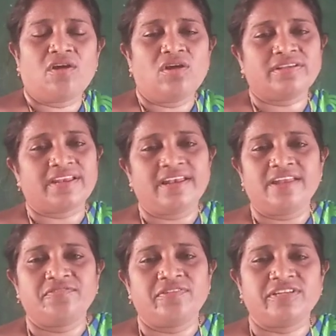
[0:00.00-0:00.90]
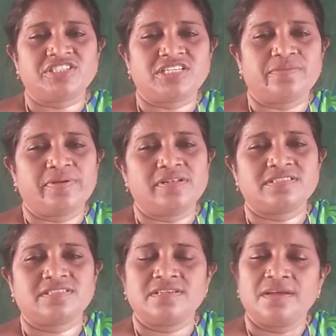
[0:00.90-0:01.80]
all green leafy
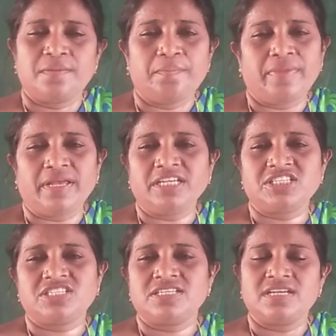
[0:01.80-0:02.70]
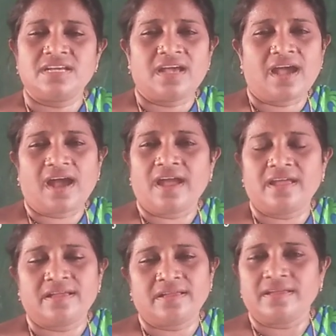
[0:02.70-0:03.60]
vegetables, meat,
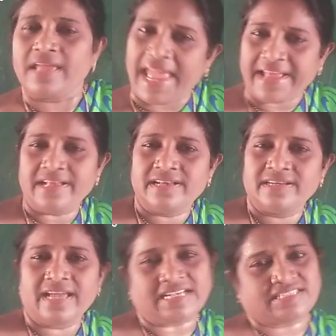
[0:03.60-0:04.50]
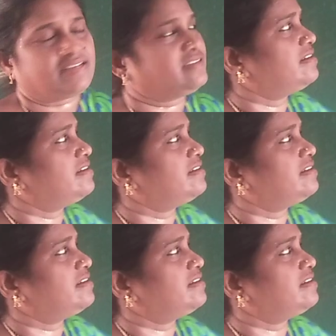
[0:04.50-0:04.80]
egg, etc.